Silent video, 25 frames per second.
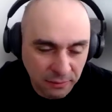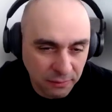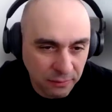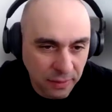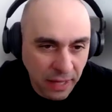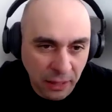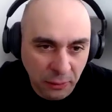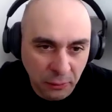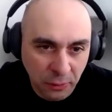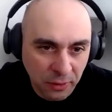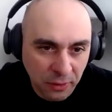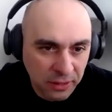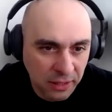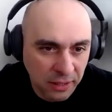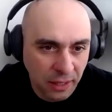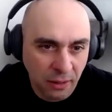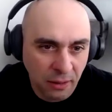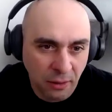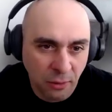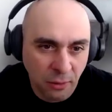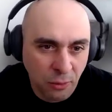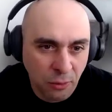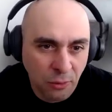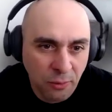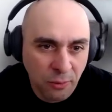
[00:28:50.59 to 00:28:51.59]
networks at
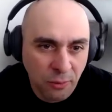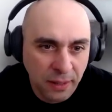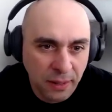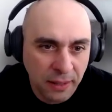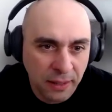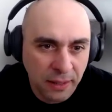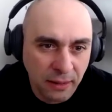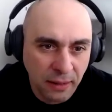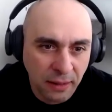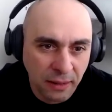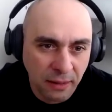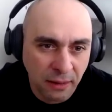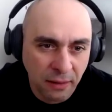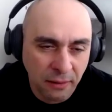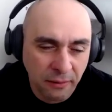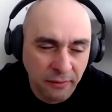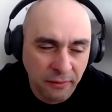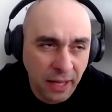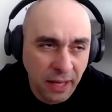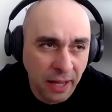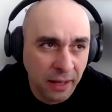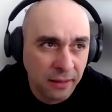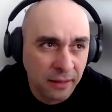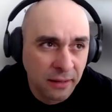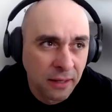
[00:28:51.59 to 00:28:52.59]
home and all of
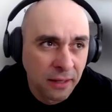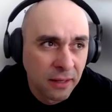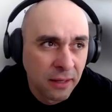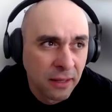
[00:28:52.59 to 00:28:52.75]
that.